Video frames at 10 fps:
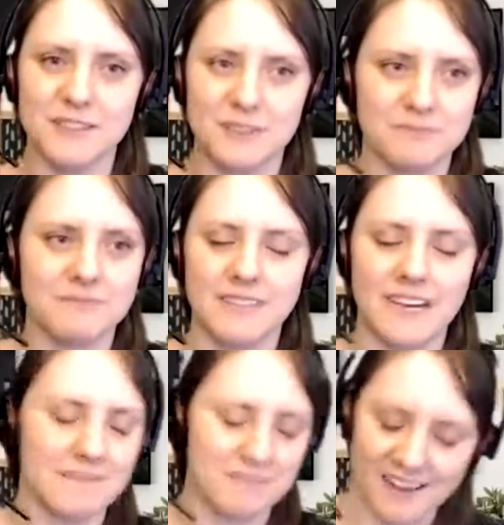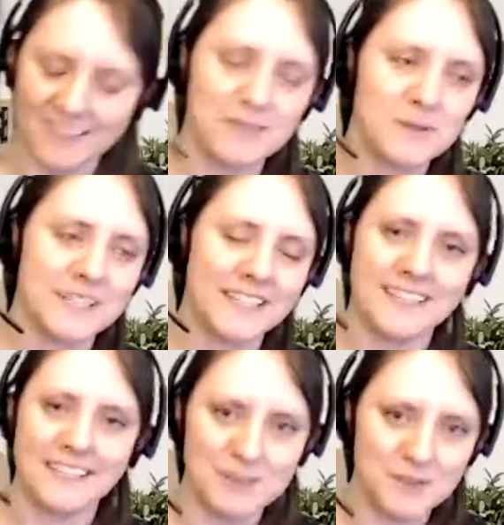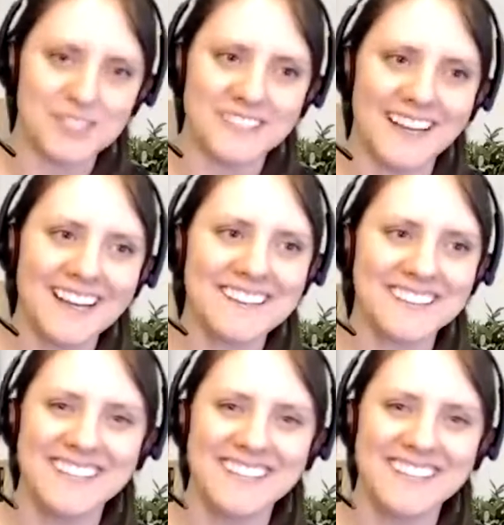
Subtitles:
I'm not doing it and you shouldn't either,